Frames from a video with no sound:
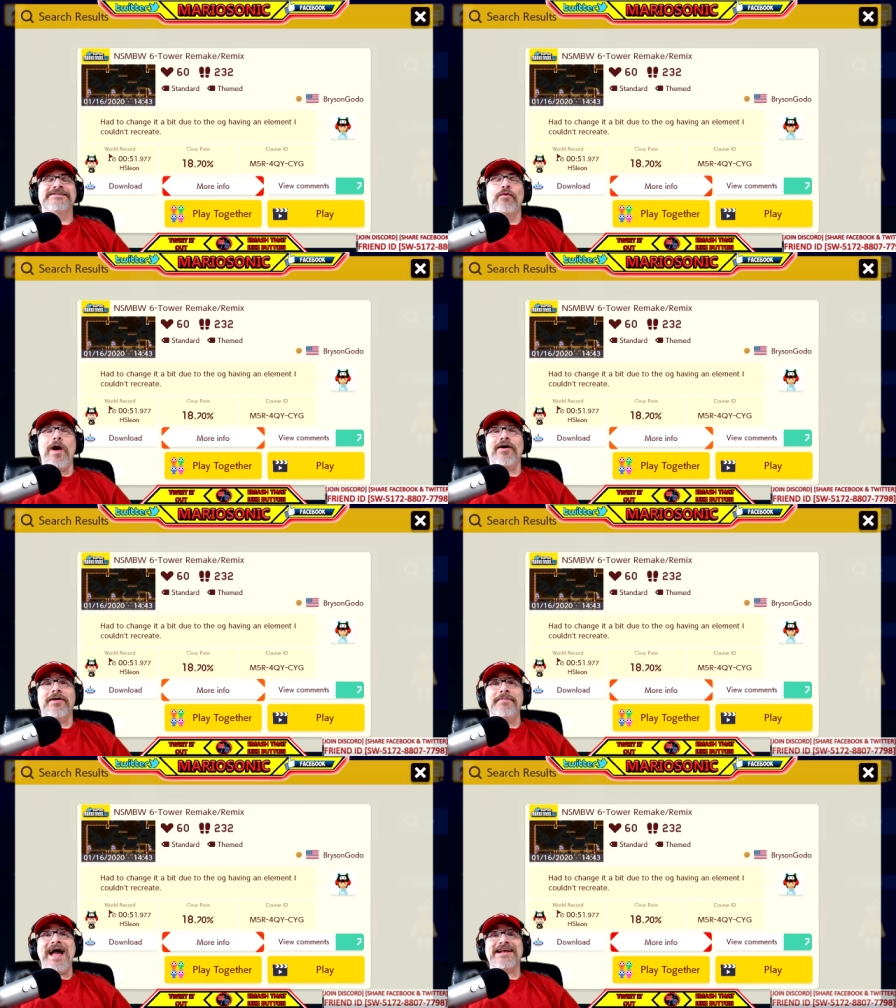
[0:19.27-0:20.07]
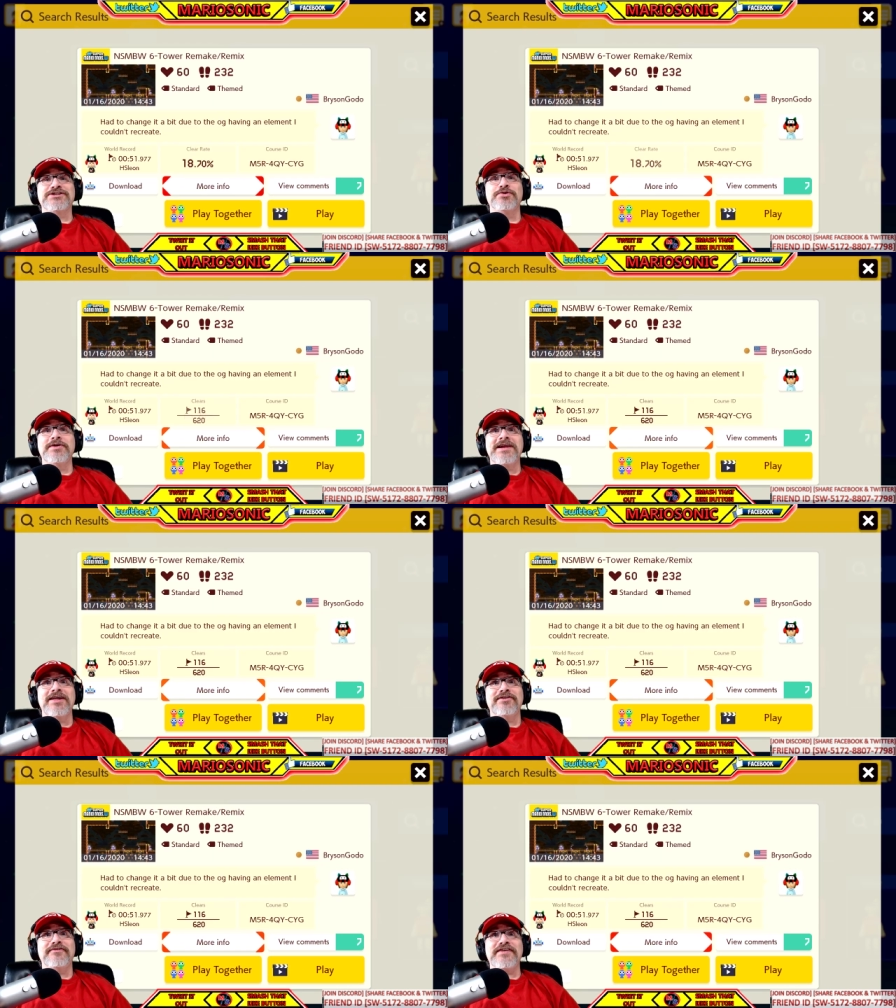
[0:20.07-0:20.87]
Welcome back to
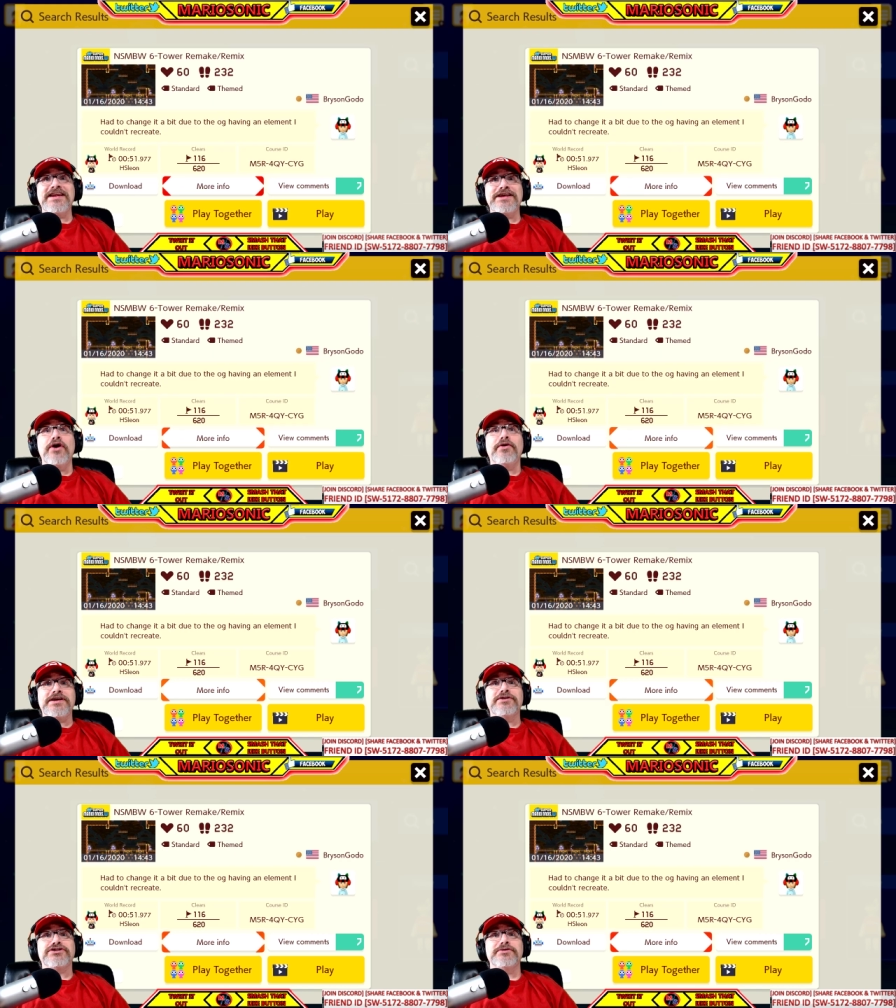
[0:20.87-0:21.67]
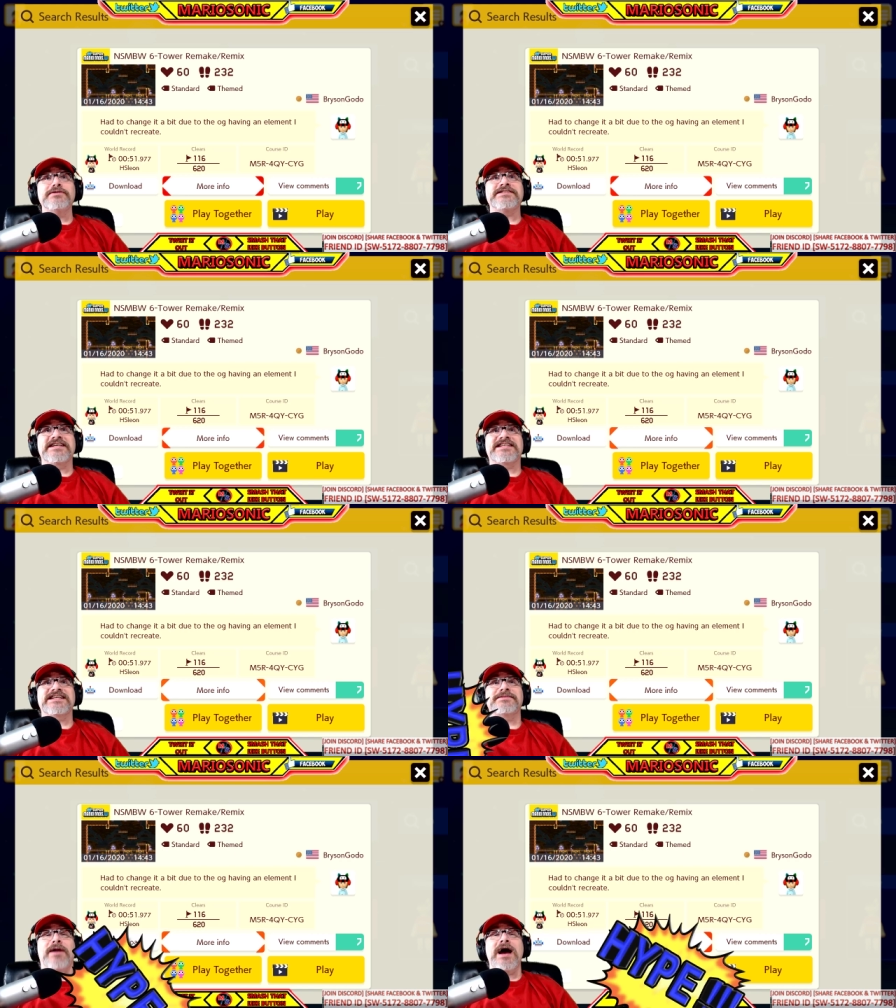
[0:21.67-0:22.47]
another video, YouTubers. Let's
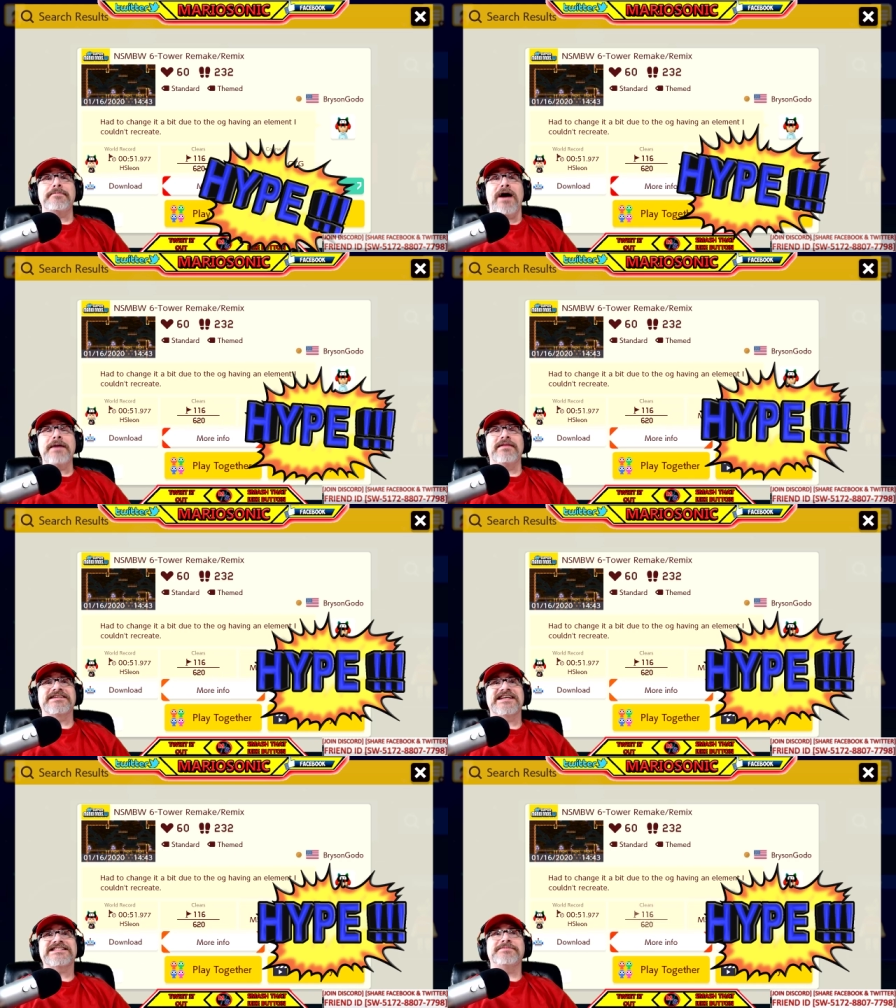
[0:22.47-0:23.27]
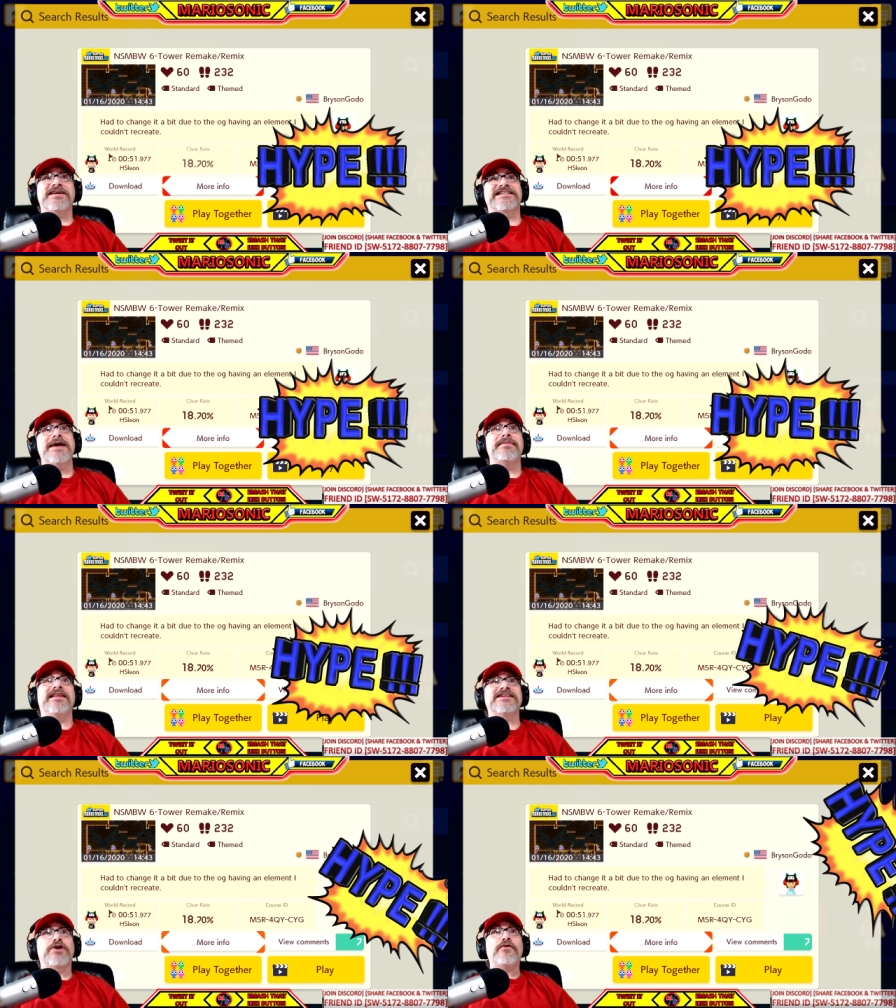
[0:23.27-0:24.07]
get some hype hype. Let's get some excitement.
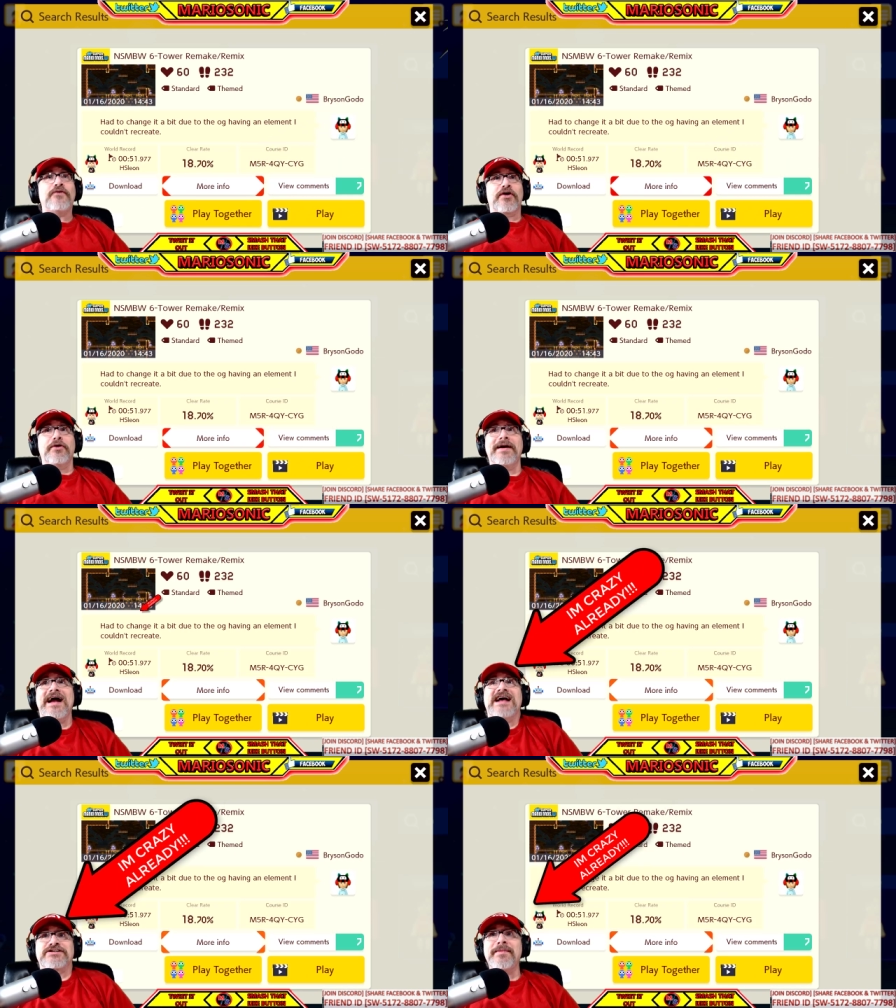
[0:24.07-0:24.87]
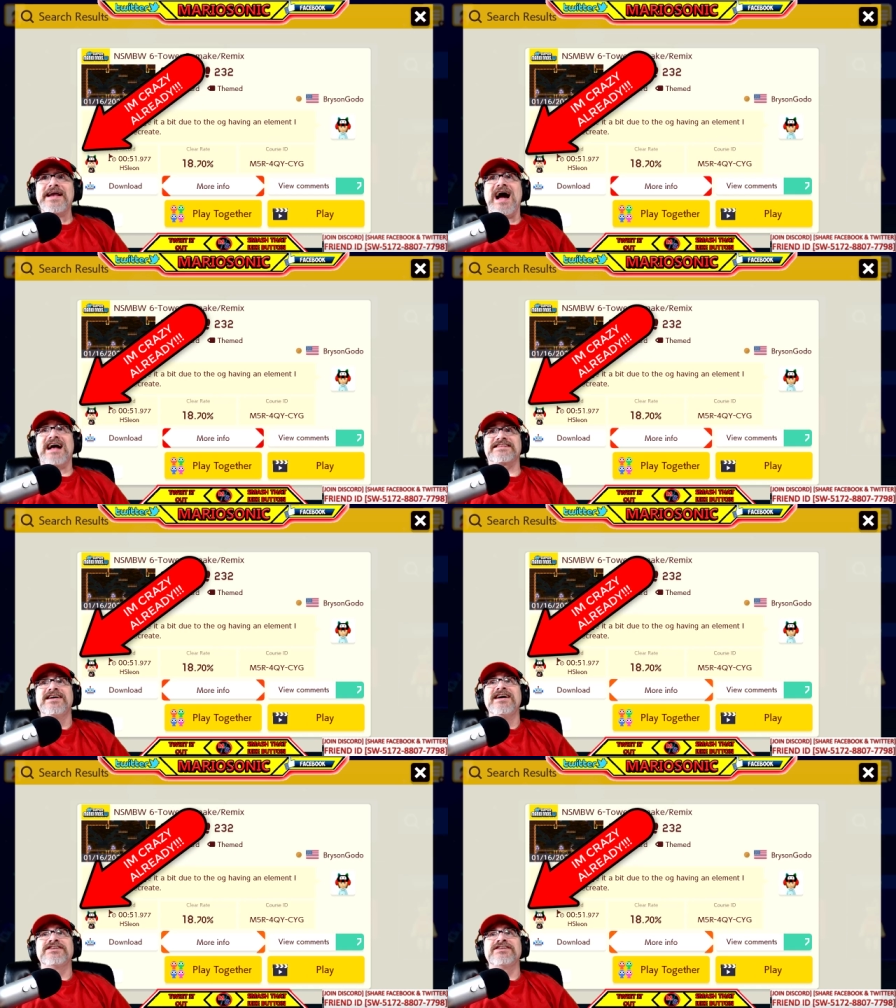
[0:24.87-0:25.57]
Let's go for it. Oh my gosh. Oh my gosh.